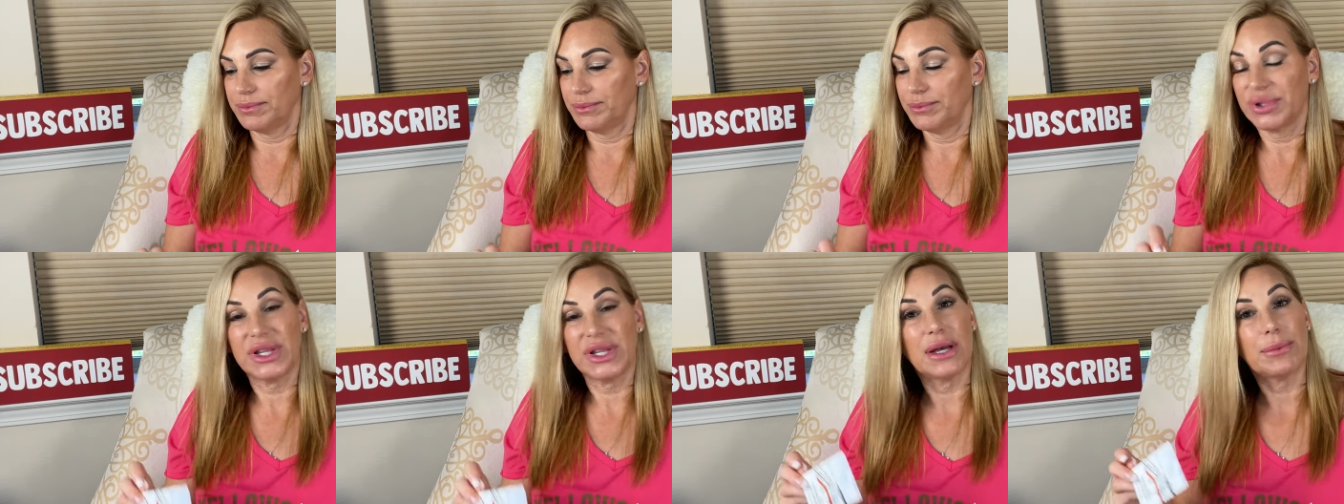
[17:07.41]

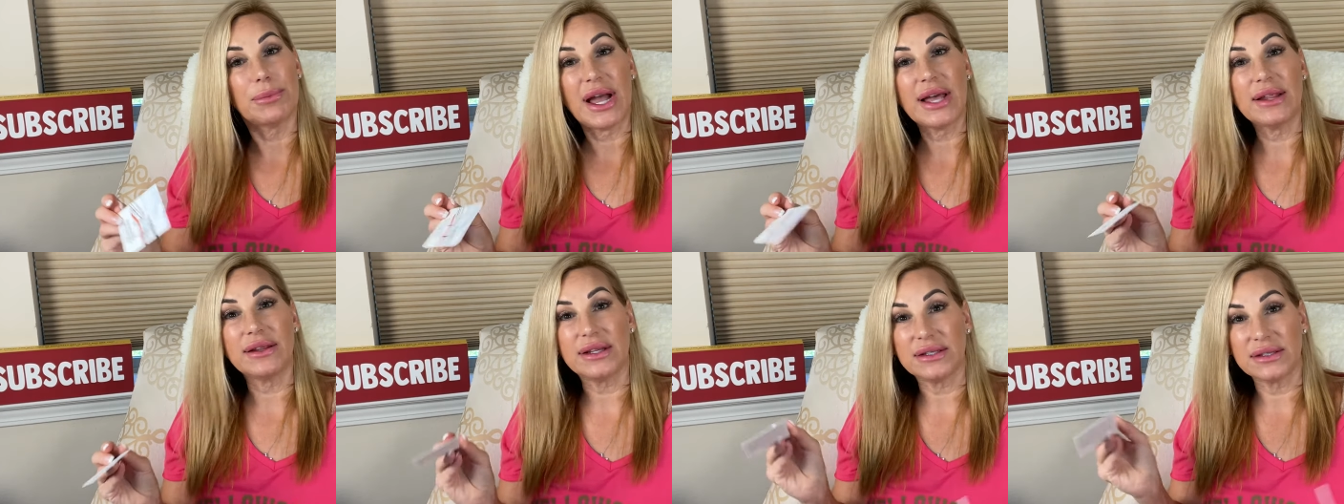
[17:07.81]
Plum
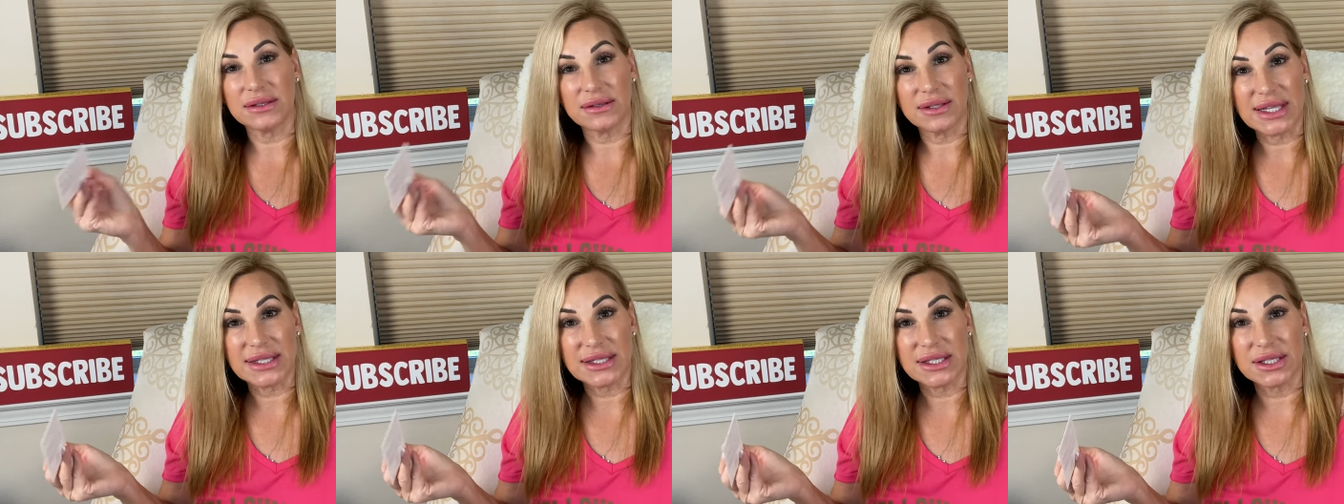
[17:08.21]
Island,
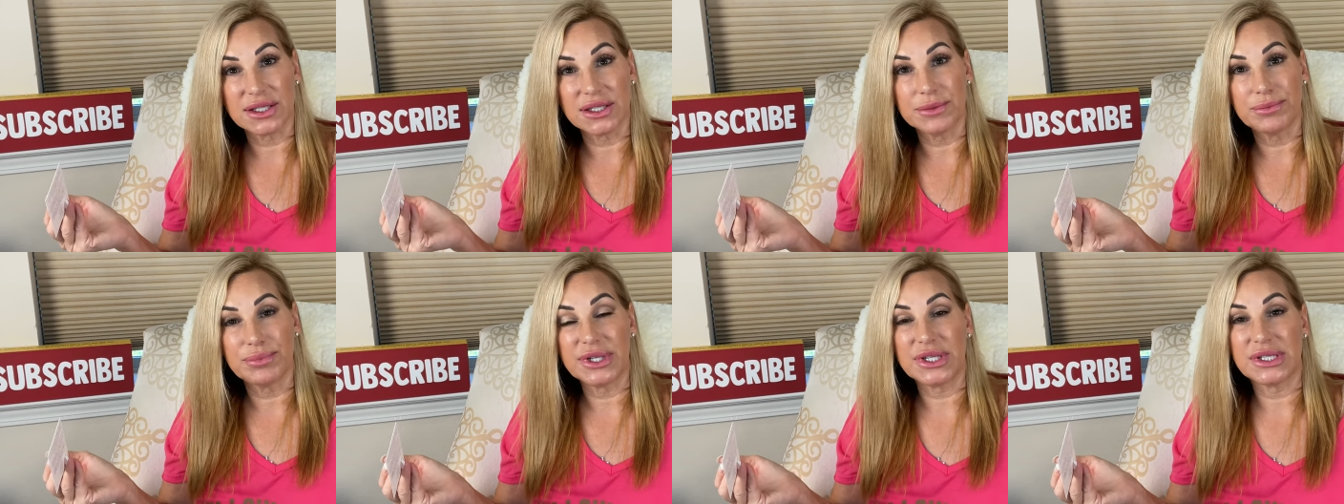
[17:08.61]
lots of
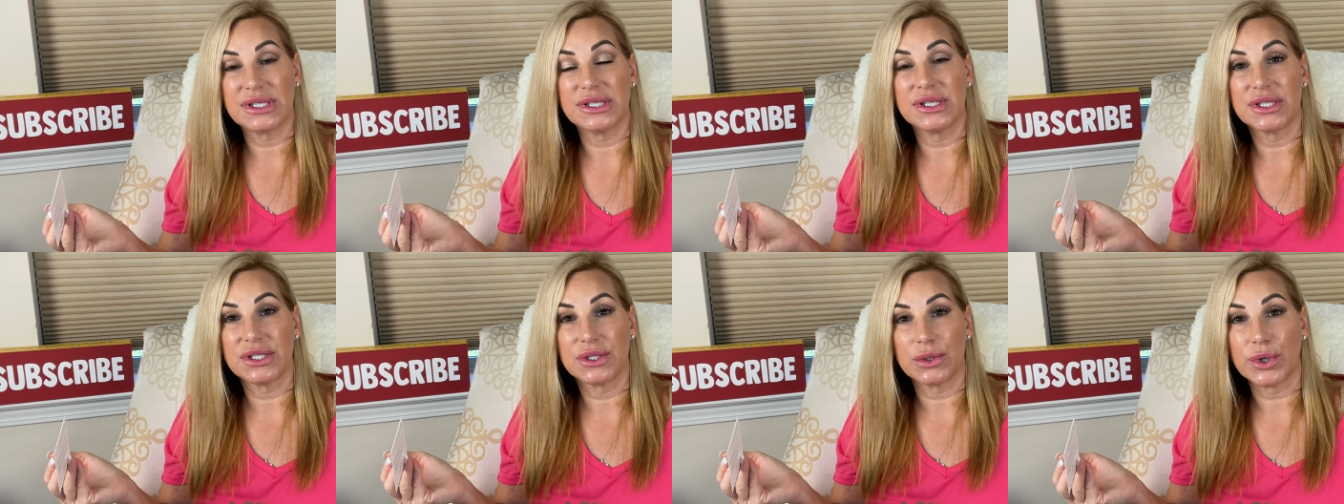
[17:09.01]
good books
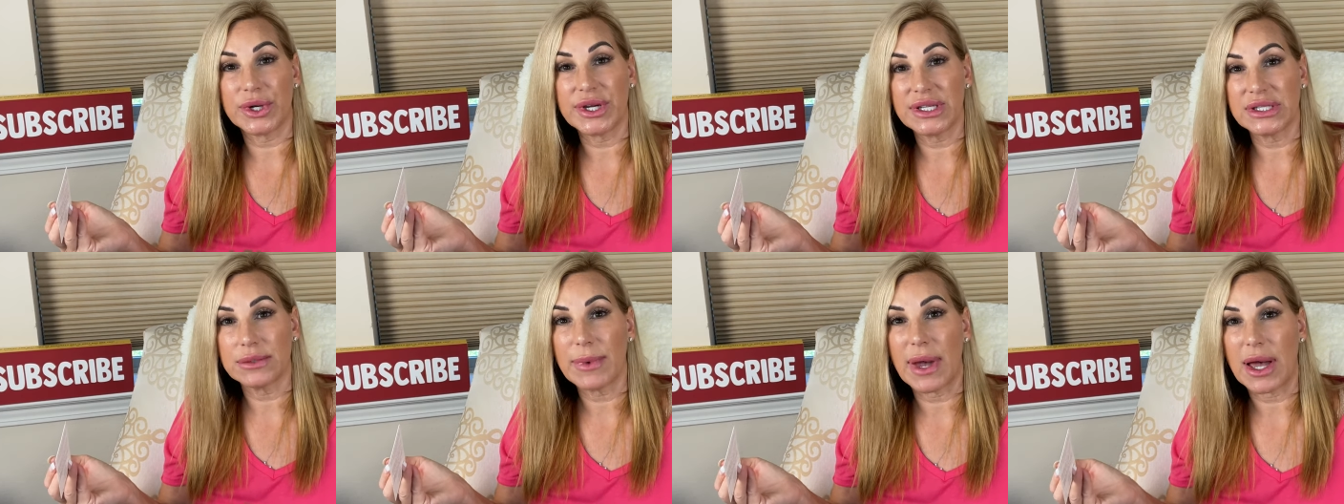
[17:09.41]
and
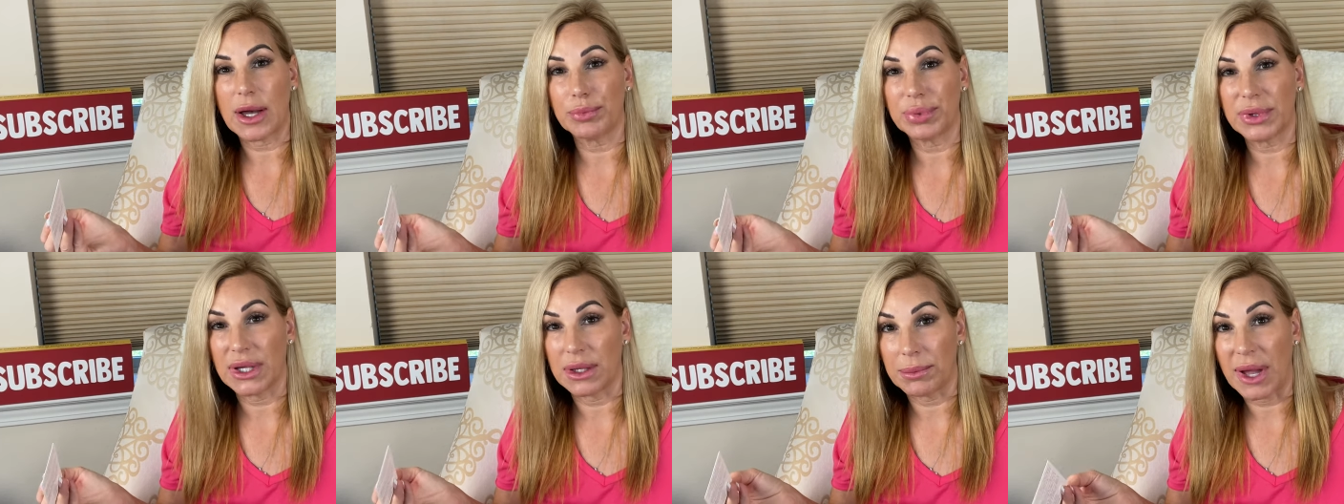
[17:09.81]
stories about
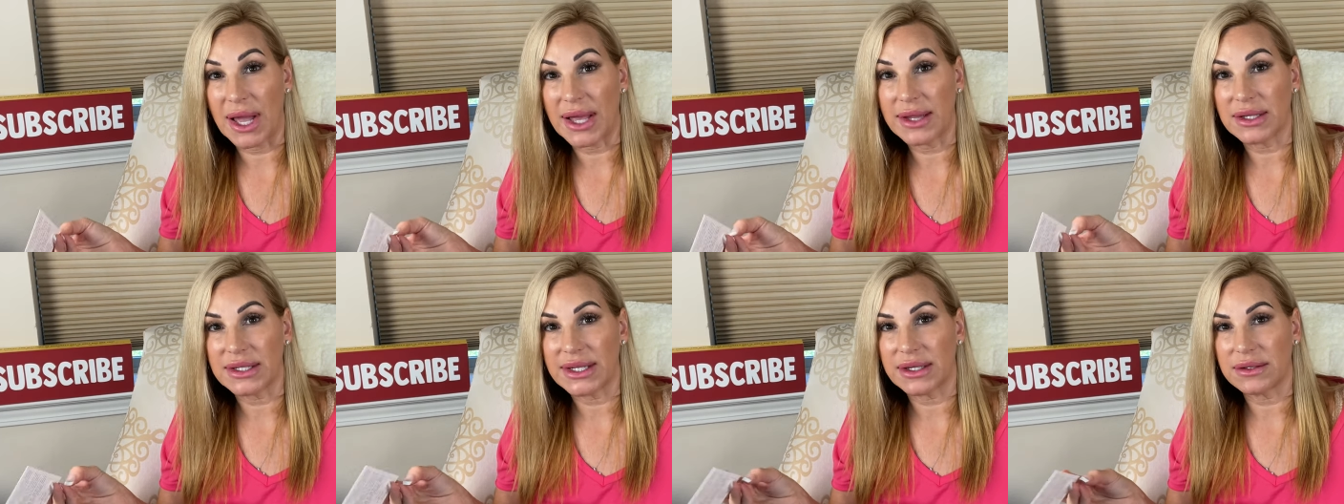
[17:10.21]
Plum
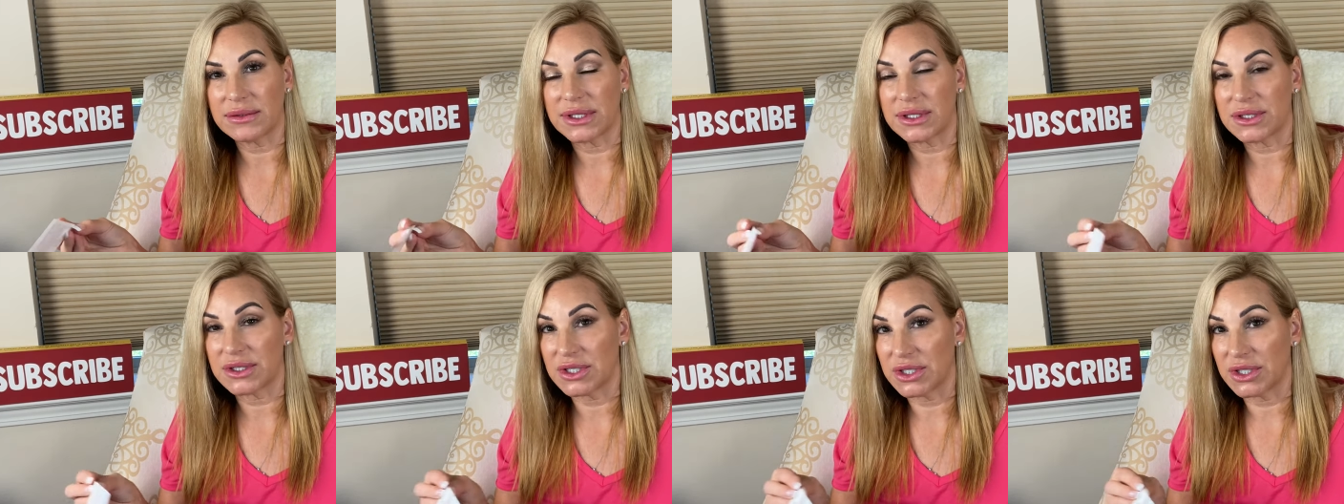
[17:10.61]
Island out
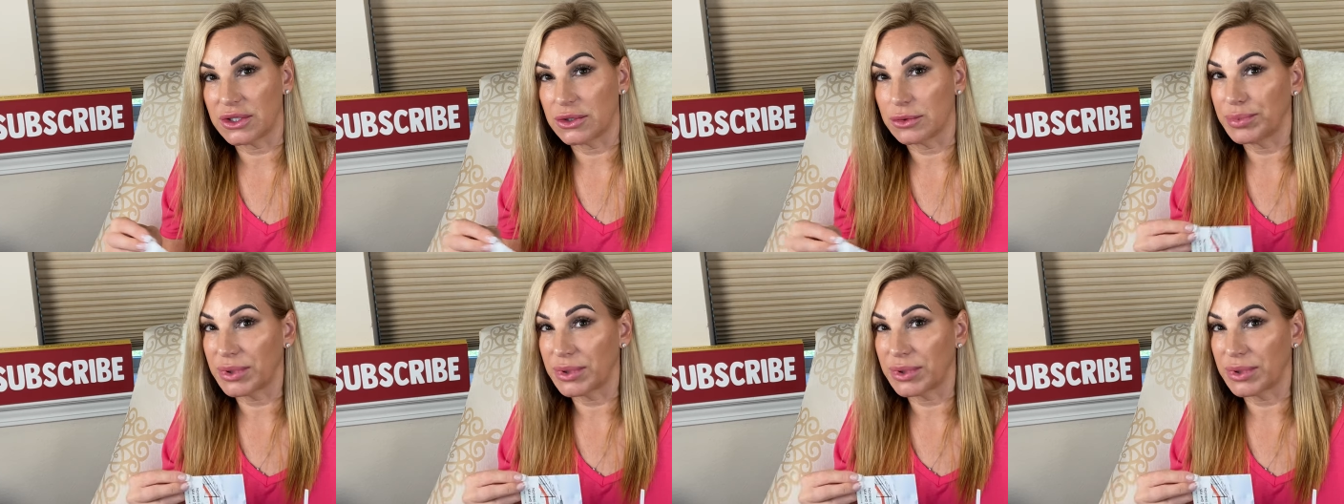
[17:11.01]
there too.